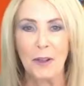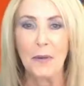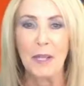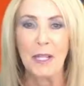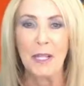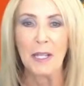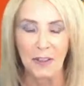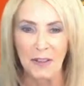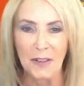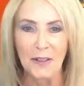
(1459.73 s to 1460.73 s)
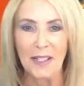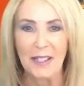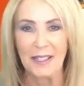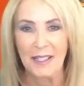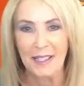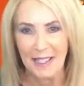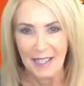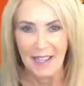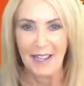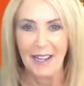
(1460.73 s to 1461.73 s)
going internal and
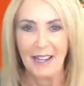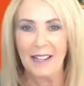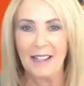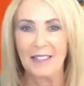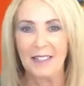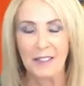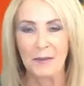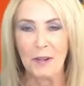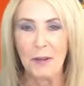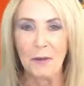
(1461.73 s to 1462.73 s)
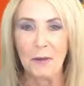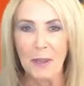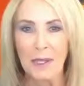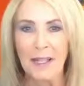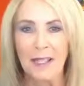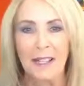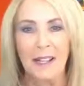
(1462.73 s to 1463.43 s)
just regrouping.